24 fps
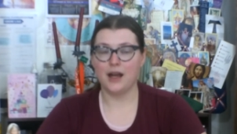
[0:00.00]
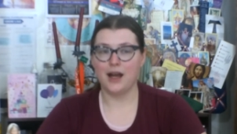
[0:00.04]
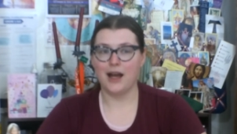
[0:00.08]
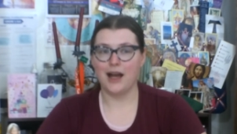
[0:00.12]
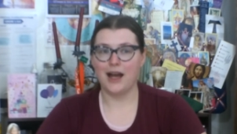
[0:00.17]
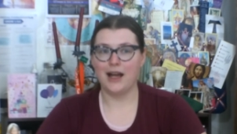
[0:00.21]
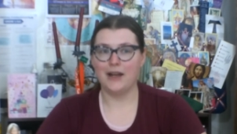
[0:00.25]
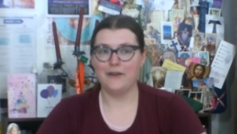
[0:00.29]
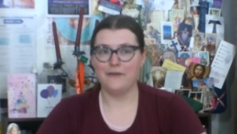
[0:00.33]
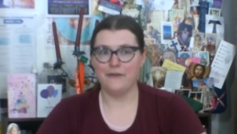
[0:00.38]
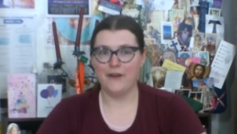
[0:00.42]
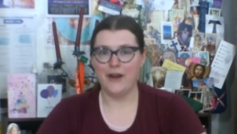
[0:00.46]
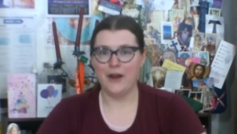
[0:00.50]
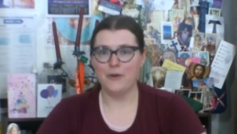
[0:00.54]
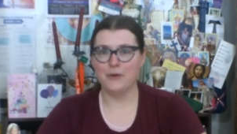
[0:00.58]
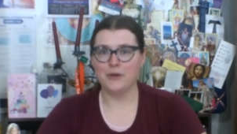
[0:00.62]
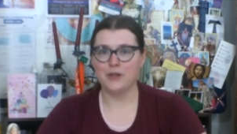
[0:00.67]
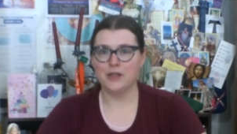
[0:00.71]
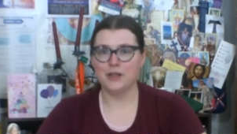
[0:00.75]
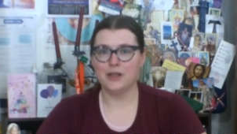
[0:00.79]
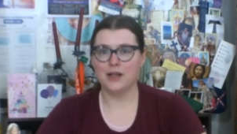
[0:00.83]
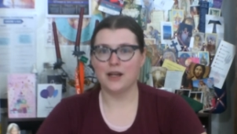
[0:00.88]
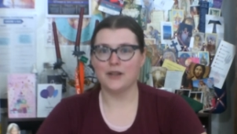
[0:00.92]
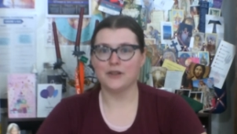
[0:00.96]
I found
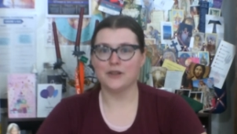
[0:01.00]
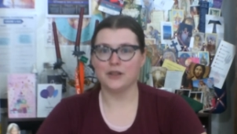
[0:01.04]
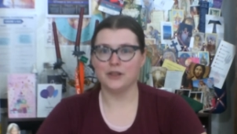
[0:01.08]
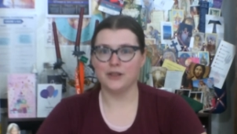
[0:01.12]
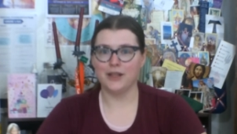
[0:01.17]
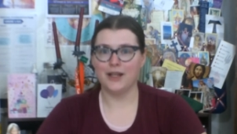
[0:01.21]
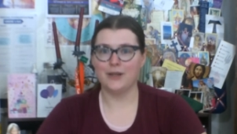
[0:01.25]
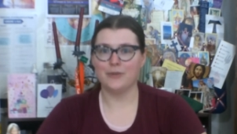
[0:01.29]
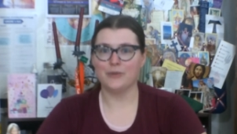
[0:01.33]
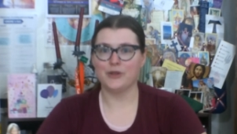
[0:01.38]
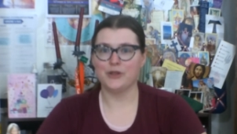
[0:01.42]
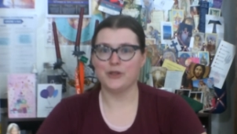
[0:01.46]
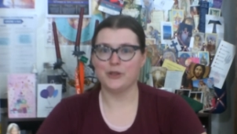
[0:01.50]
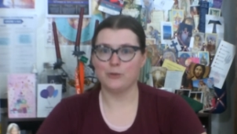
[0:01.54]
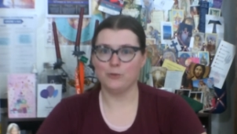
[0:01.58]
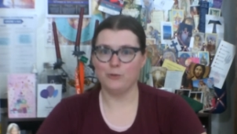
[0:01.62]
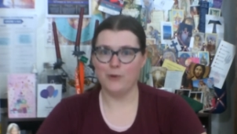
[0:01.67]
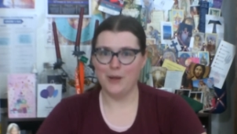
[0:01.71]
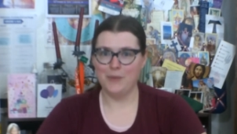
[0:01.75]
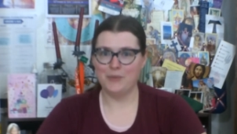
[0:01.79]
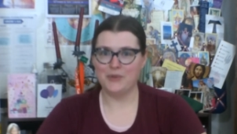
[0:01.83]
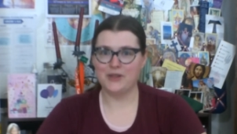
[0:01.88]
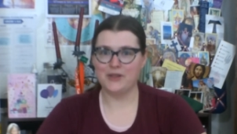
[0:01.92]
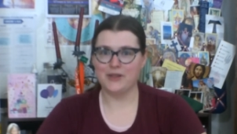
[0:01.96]
it on the library's
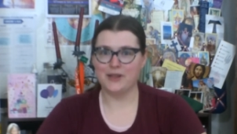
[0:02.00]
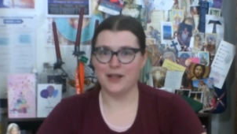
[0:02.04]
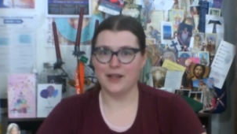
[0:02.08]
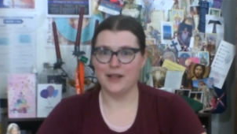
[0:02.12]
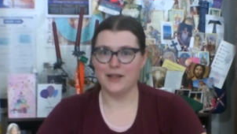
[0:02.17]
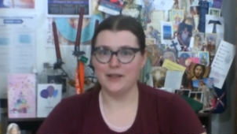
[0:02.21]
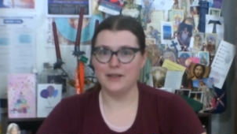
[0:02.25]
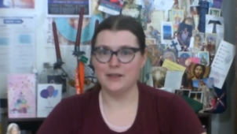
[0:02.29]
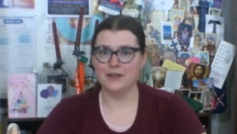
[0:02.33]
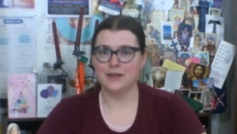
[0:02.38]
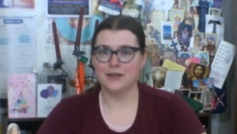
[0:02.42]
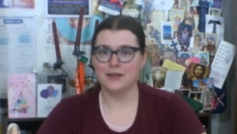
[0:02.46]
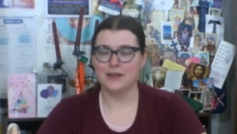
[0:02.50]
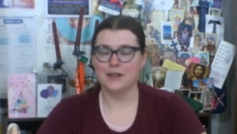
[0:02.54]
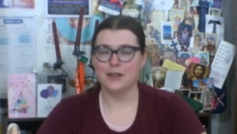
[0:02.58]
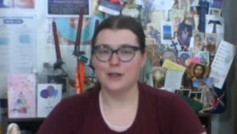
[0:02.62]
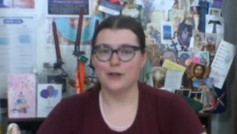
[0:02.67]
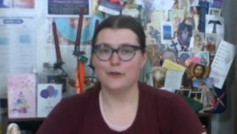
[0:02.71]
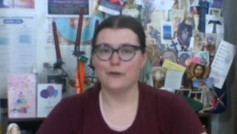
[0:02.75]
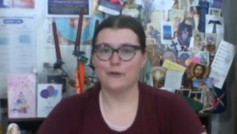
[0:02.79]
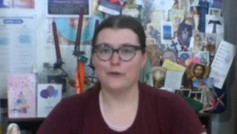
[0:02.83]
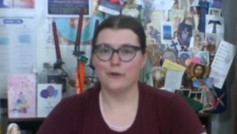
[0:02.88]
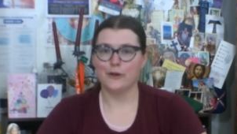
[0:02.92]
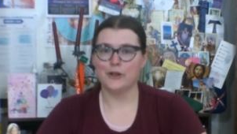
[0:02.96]
website
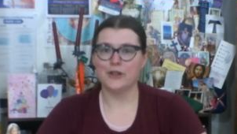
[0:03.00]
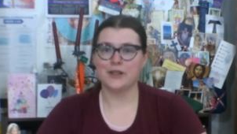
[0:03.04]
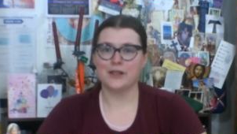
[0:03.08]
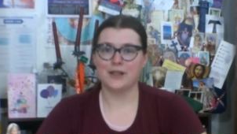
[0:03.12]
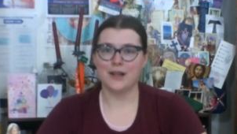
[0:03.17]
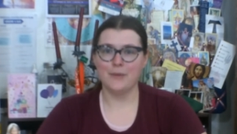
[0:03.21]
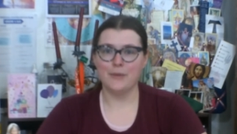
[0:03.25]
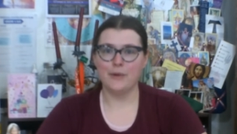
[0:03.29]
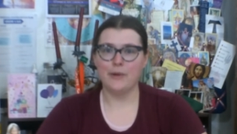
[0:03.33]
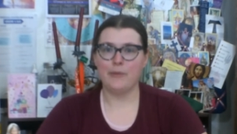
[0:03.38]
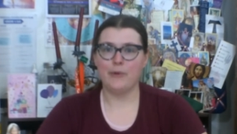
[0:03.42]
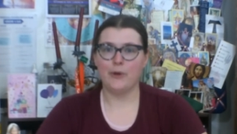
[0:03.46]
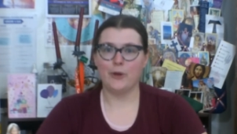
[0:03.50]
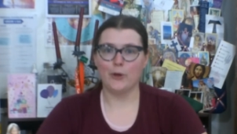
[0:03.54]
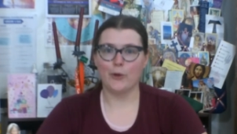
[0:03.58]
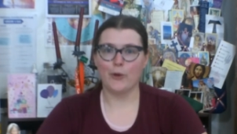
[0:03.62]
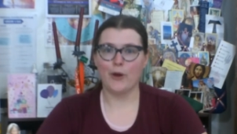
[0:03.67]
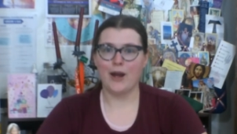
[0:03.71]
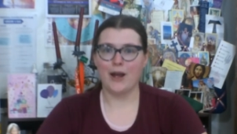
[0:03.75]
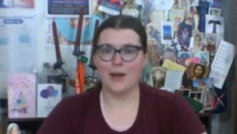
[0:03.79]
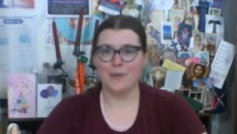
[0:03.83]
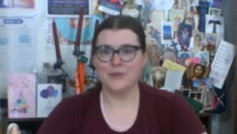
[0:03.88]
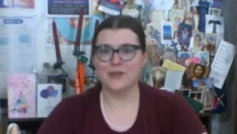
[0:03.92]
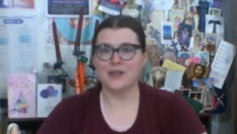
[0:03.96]
for summer
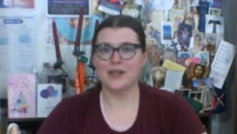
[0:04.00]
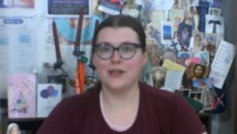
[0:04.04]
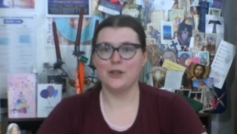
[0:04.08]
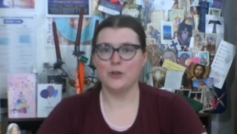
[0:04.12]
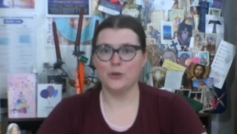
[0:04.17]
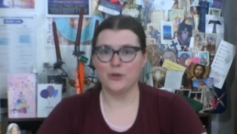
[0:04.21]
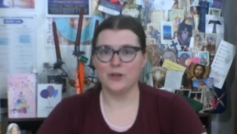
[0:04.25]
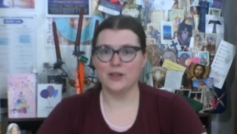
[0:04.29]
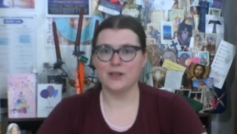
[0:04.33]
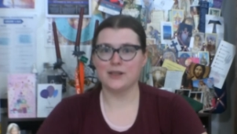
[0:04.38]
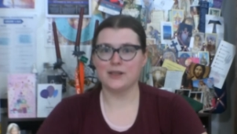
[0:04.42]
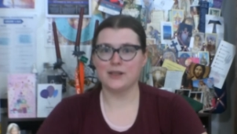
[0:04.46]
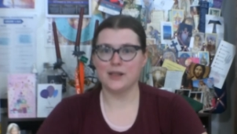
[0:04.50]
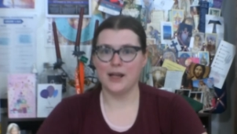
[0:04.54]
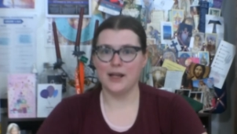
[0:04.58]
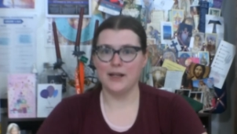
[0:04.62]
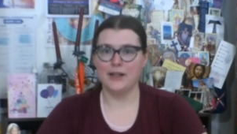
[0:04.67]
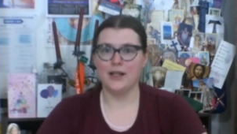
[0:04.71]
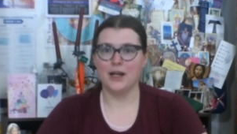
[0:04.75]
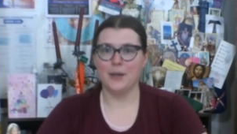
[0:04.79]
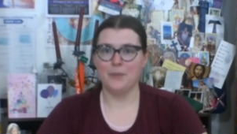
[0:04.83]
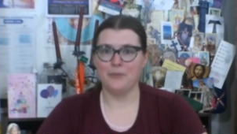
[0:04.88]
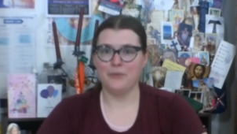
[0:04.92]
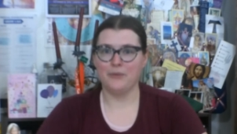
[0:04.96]
programs that you can
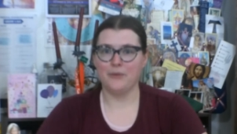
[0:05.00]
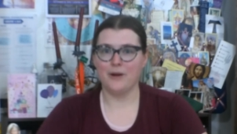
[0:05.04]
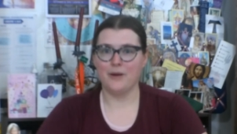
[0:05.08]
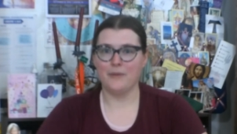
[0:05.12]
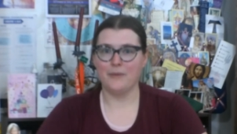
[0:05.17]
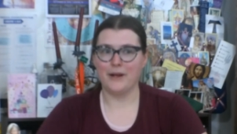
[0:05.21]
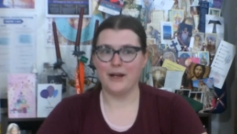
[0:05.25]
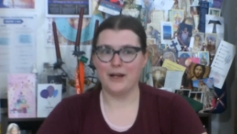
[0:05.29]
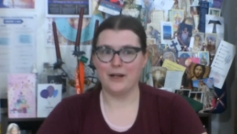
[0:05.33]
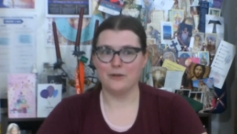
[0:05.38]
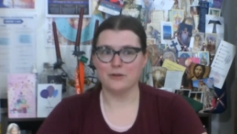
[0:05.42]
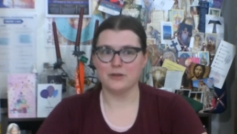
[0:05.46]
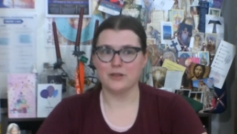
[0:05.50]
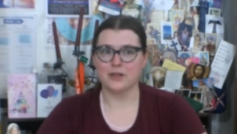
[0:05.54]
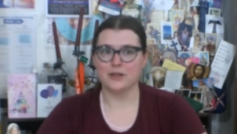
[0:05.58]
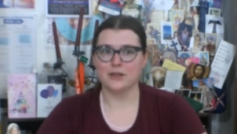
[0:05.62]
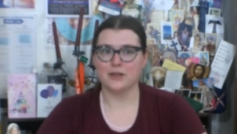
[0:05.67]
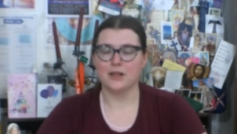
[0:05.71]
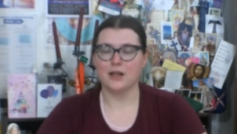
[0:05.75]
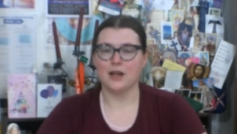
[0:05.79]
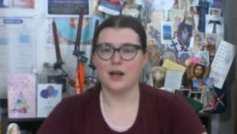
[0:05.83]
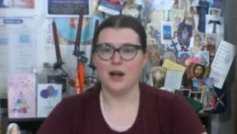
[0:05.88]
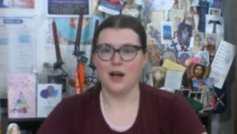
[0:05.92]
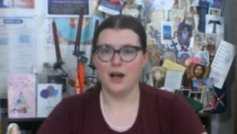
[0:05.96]
sign up about
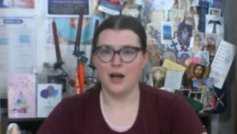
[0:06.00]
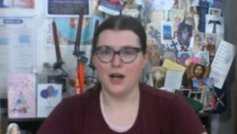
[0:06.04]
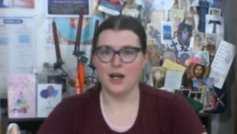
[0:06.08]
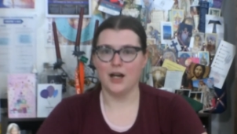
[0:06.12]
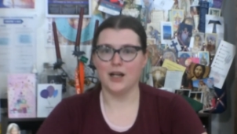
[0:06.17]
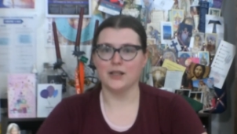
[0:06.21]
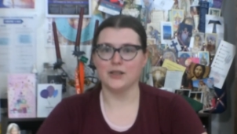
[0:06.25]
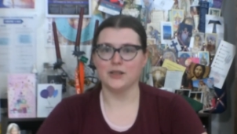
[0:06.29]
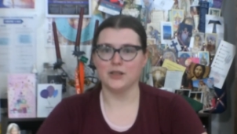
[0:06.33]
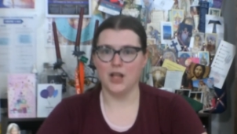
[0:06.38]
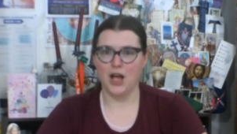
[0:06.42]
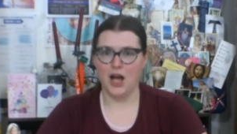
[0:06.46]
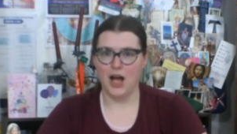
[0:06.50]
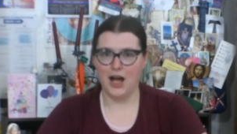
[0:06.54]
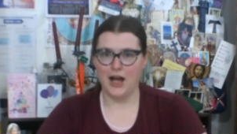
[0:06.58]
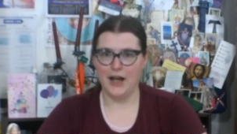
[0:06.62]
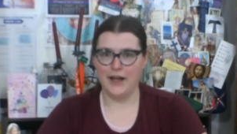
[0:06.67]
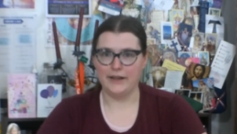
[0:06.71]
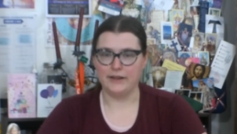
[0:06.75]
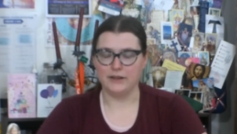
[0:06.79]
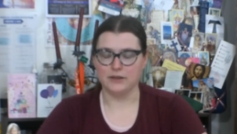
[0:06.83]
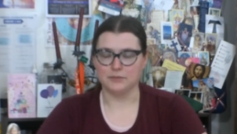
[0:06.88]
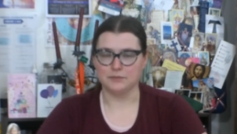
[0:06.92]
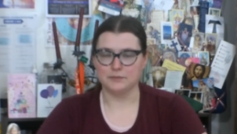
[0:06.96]

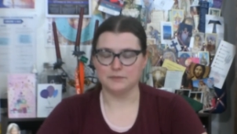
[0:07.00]
online.